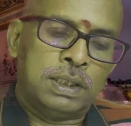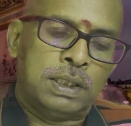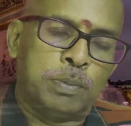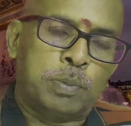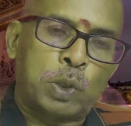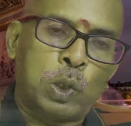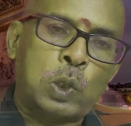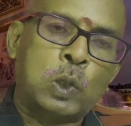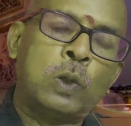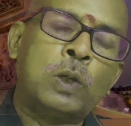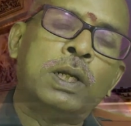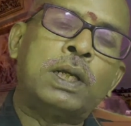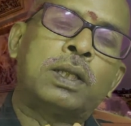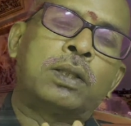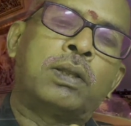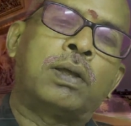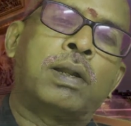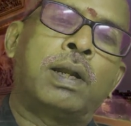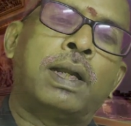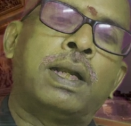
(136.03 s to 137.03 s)
The procuring
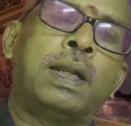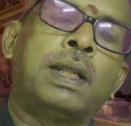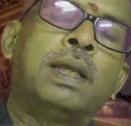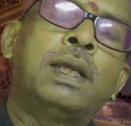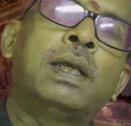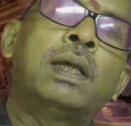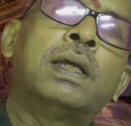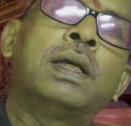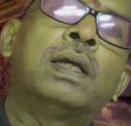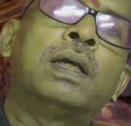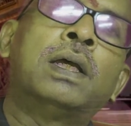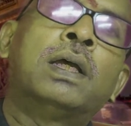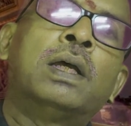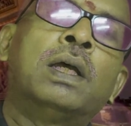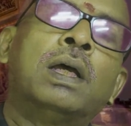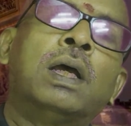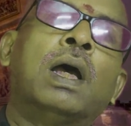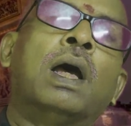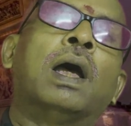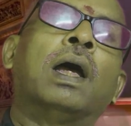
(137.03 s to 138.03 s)
authority
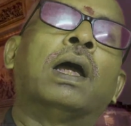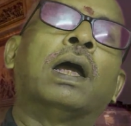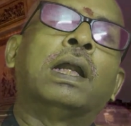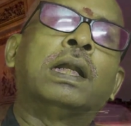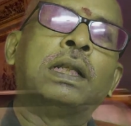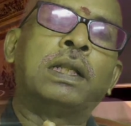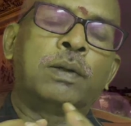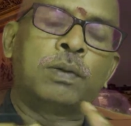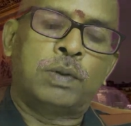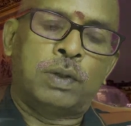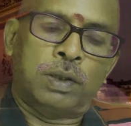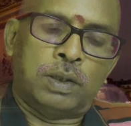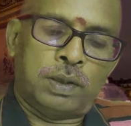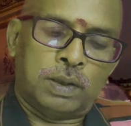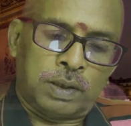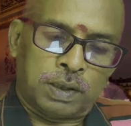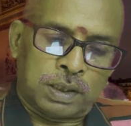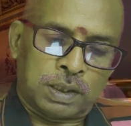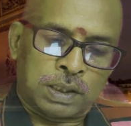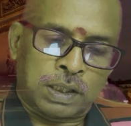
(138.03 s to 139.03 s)
and the
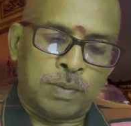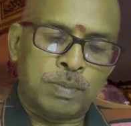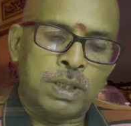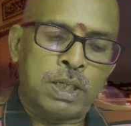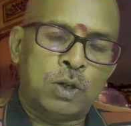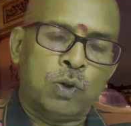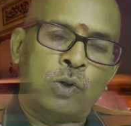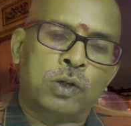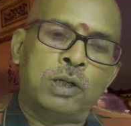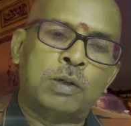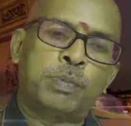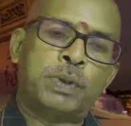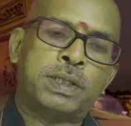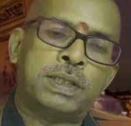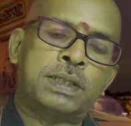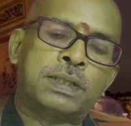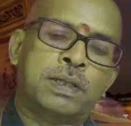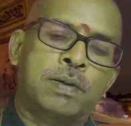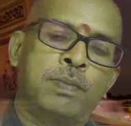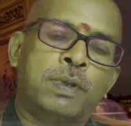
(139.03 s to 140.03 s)
committee, local
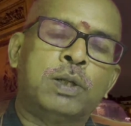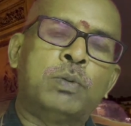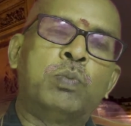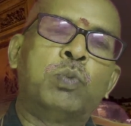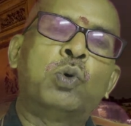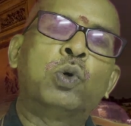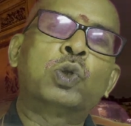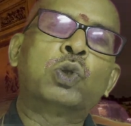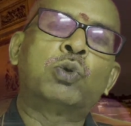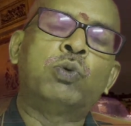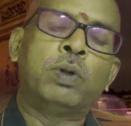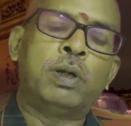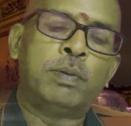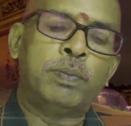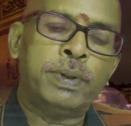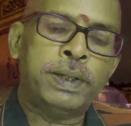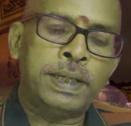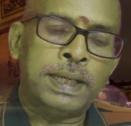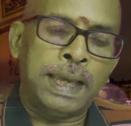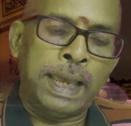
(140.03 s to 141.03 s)
purchase committee, both
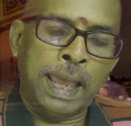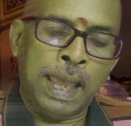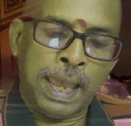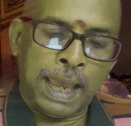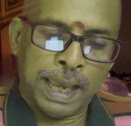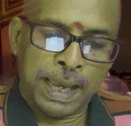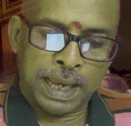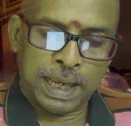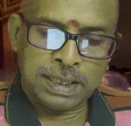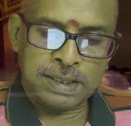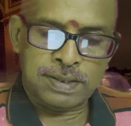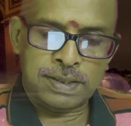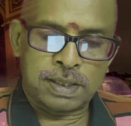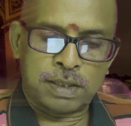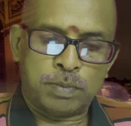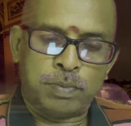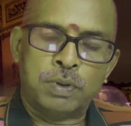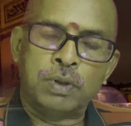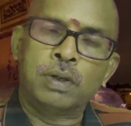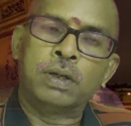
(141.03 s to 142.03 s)
will be
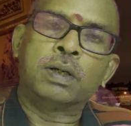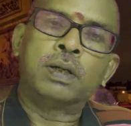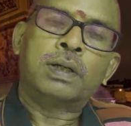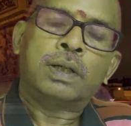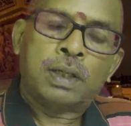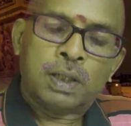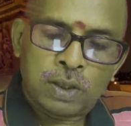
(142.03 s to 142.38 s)
answerable.